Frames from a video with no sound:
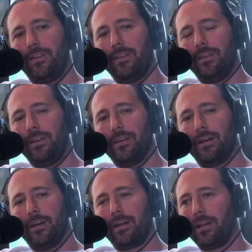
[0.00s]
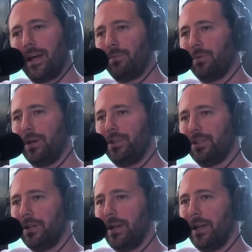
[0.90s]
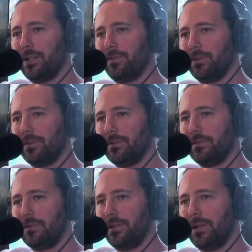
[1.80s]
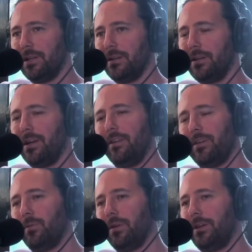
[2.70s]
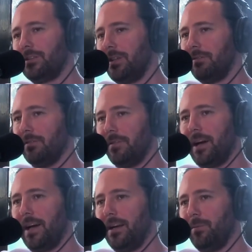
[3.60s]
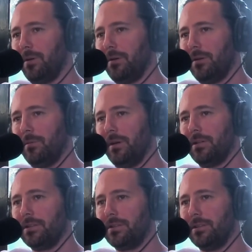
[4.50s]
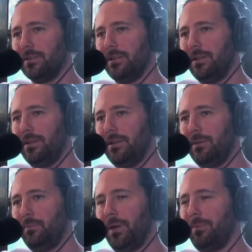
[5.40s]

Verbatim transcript: the uh, collaboration in Nashville, mm-hmm. and there really is a different vibe amongst the.